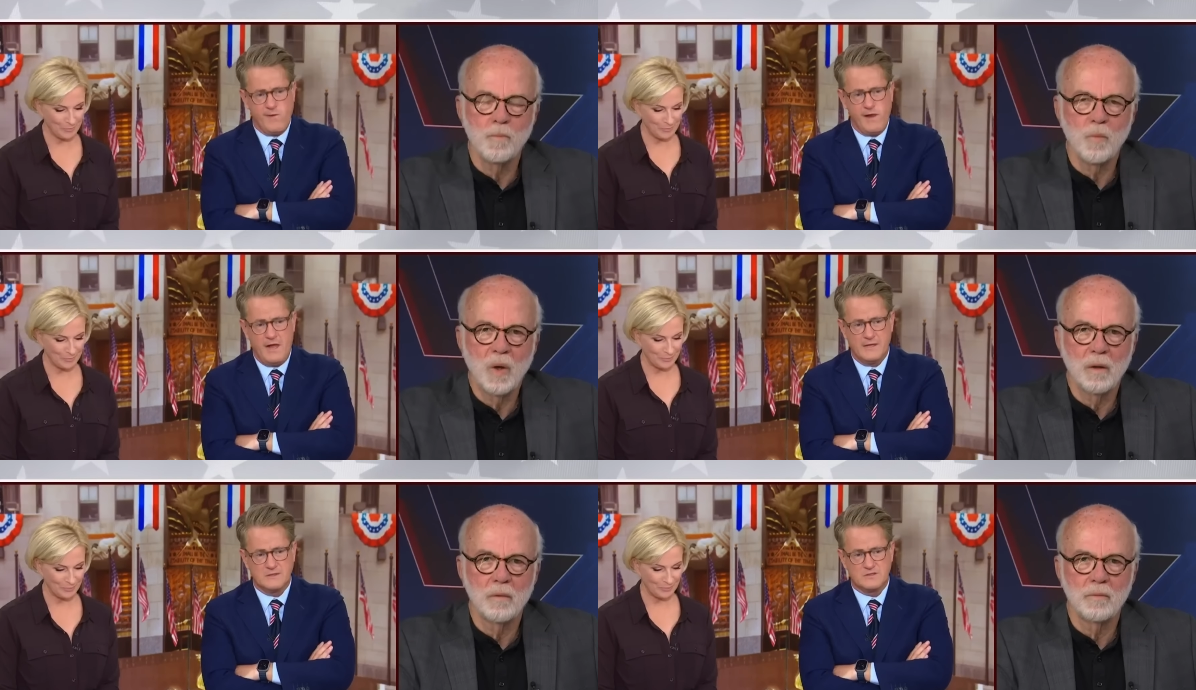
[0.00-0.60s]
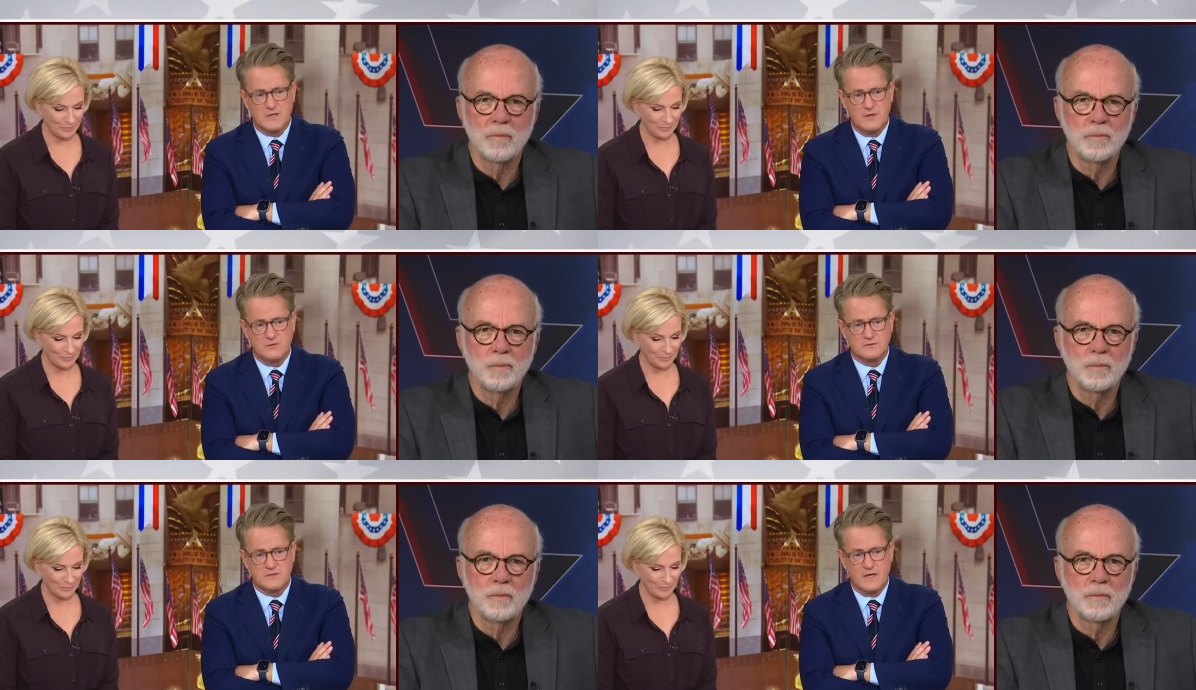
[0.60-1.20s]
Speaker 1: and it
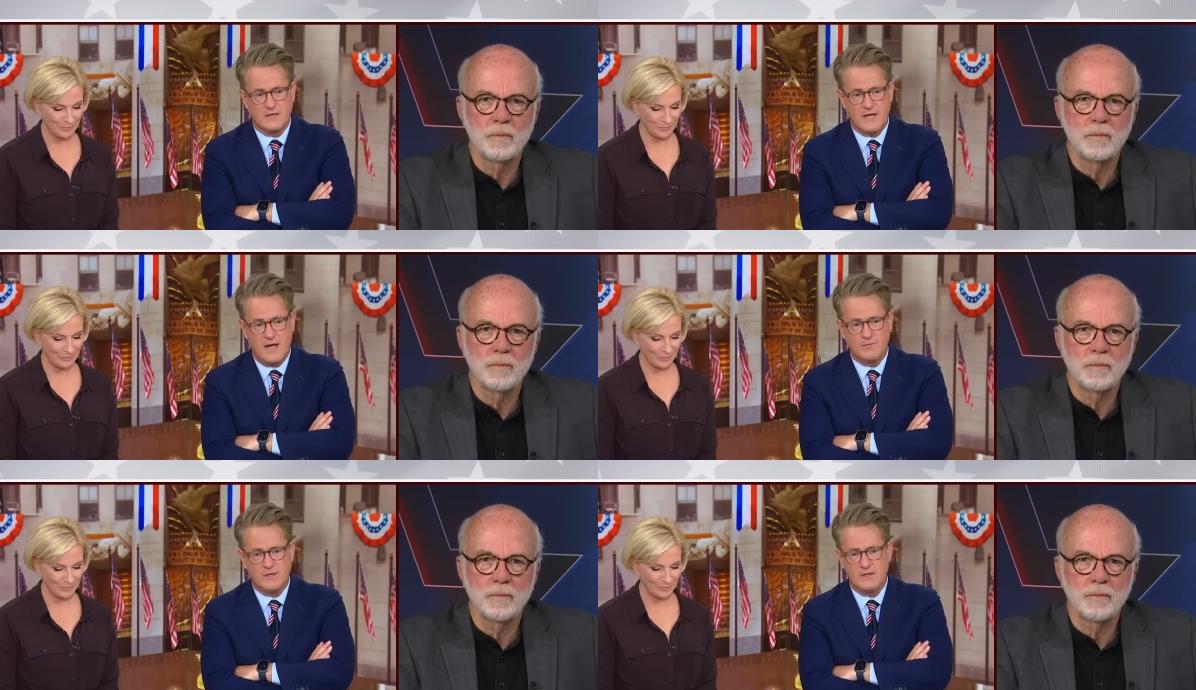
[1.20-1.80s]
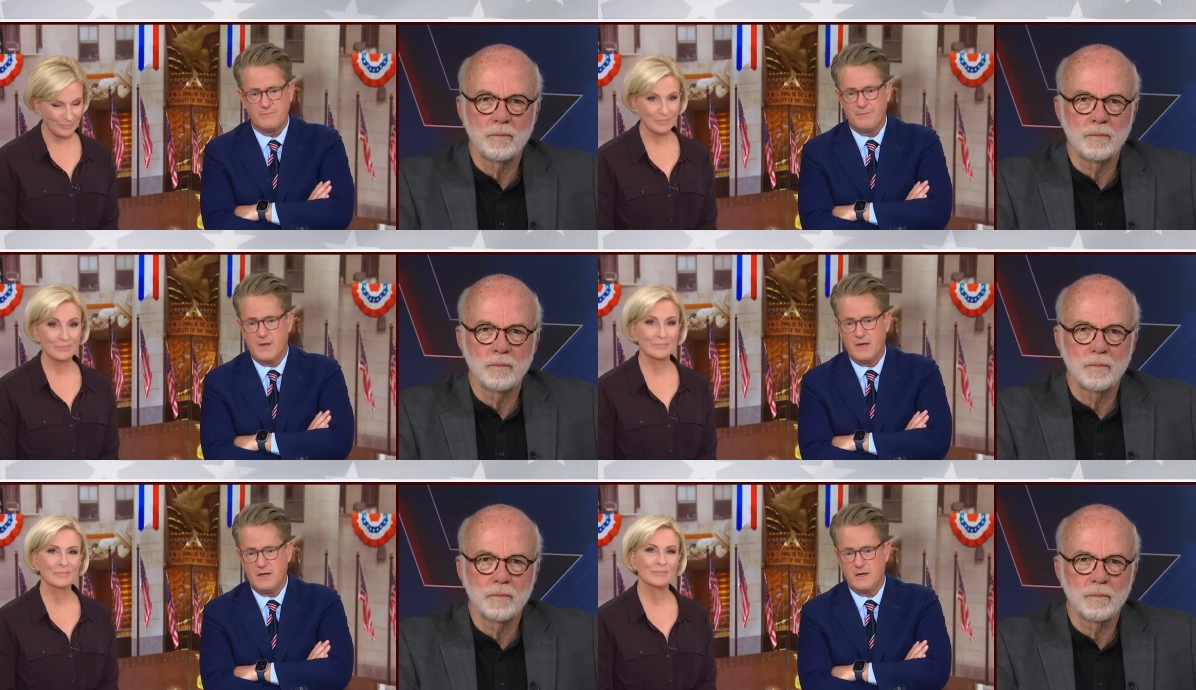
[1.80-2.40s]
shows Kamala
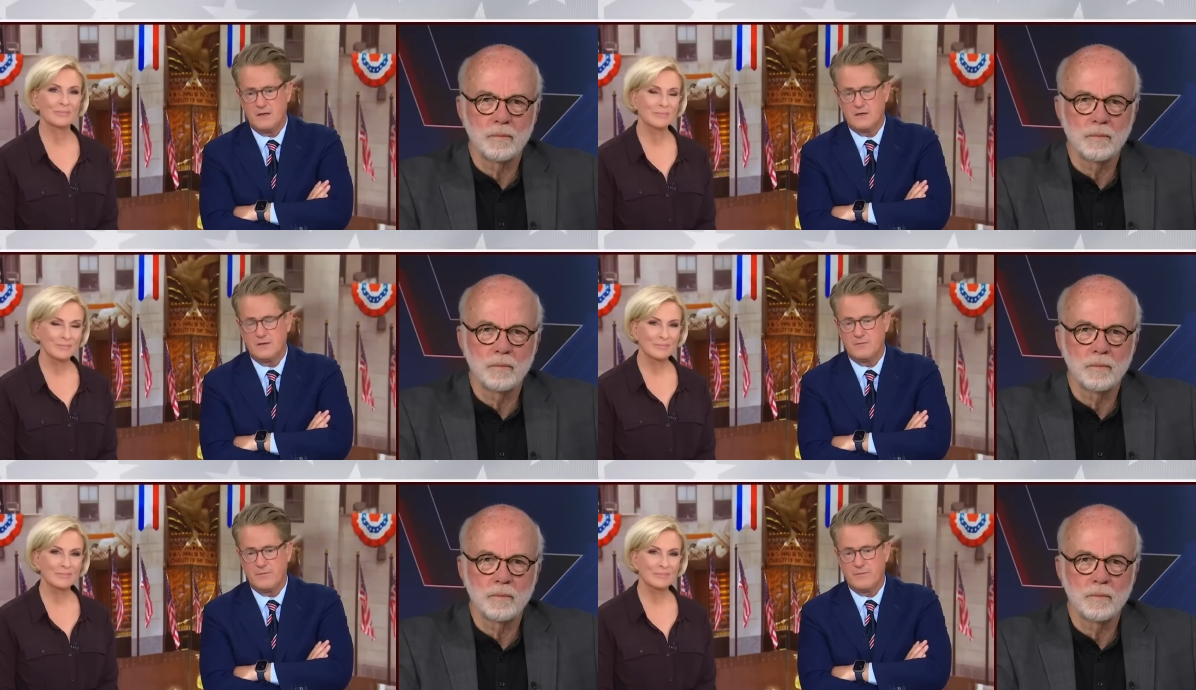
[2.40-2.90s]
uh,